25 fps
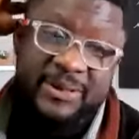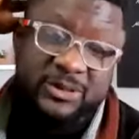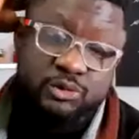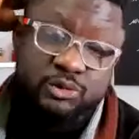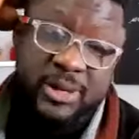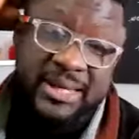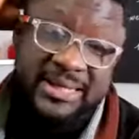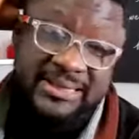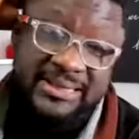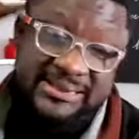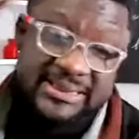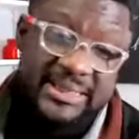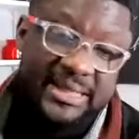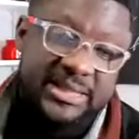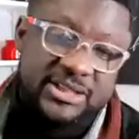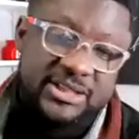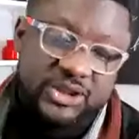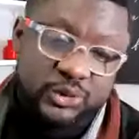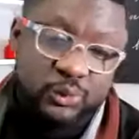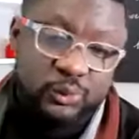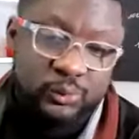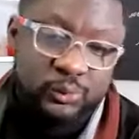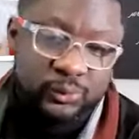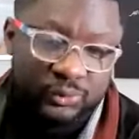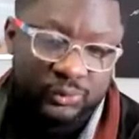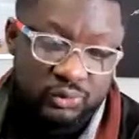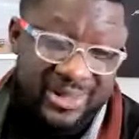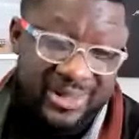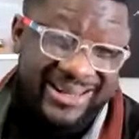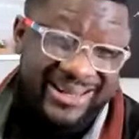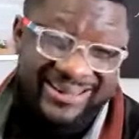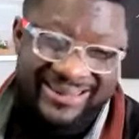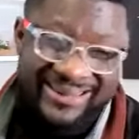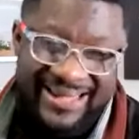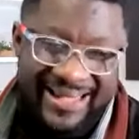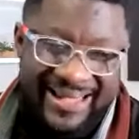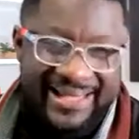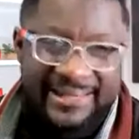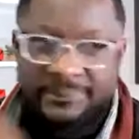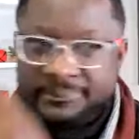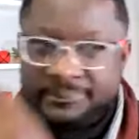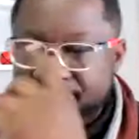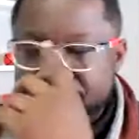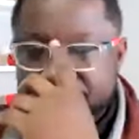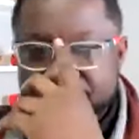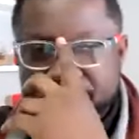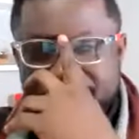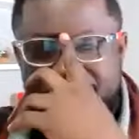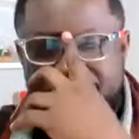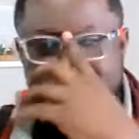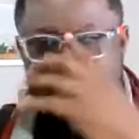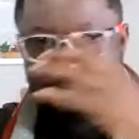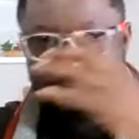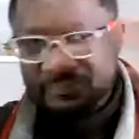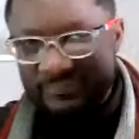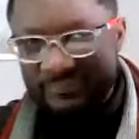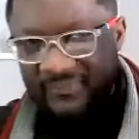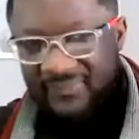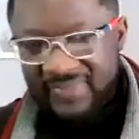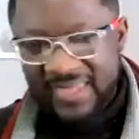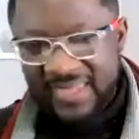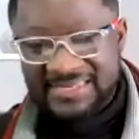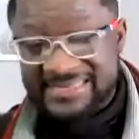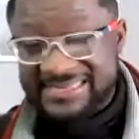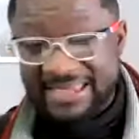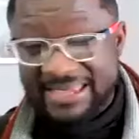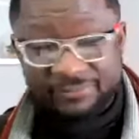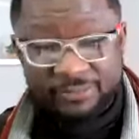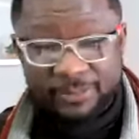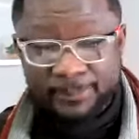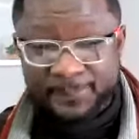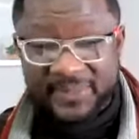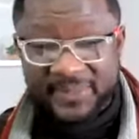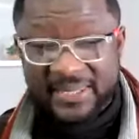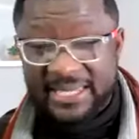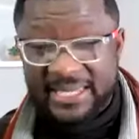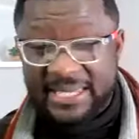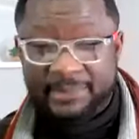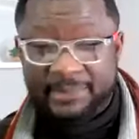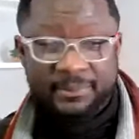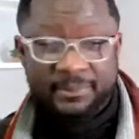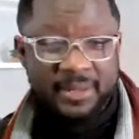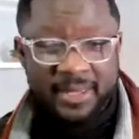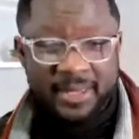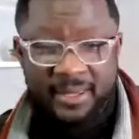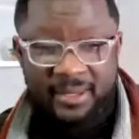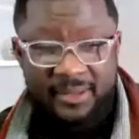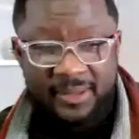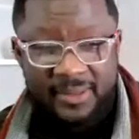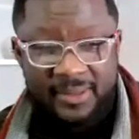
26 to 29, 7 p.m.